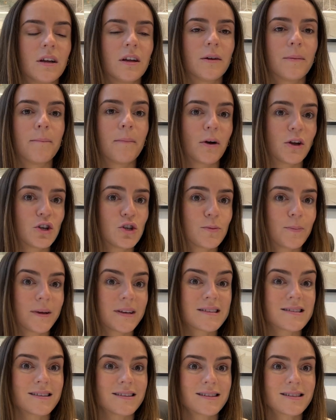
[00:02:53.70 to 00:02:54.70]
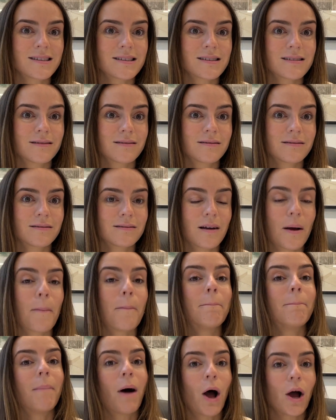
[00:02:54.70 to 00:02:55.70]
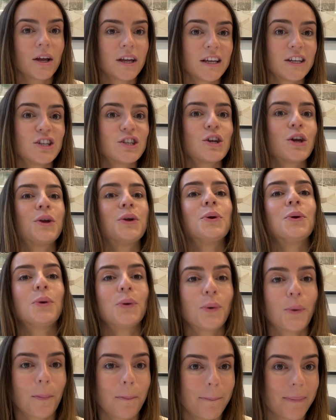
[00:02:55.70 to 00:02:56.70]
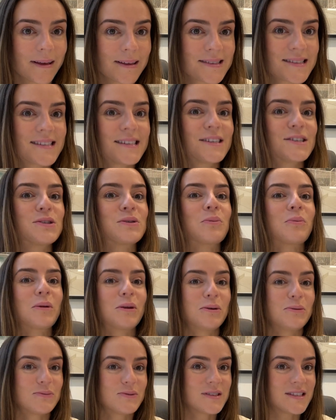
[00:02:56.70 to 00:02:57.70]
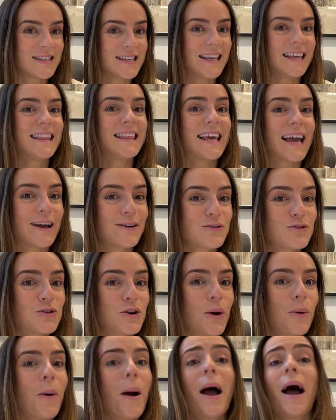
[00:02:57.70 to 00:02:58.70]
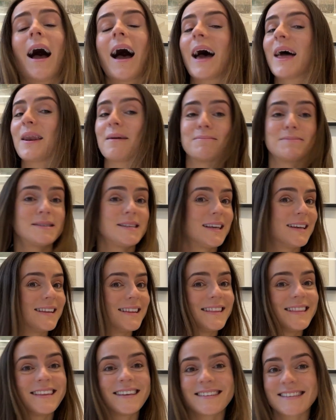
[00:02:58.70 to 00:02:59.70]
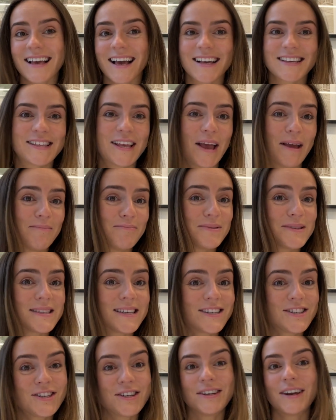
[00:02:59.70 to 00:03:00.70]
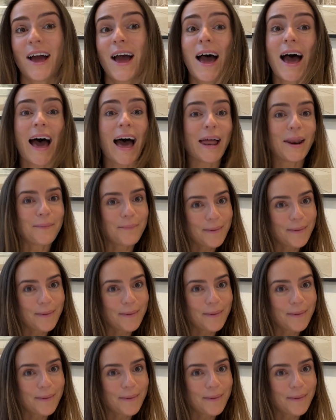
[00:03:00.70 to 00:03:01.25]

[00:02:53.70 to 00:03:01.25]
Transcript: Mind your business. Mind your business when you see the outro and I'm sitting in the exact same position and I'm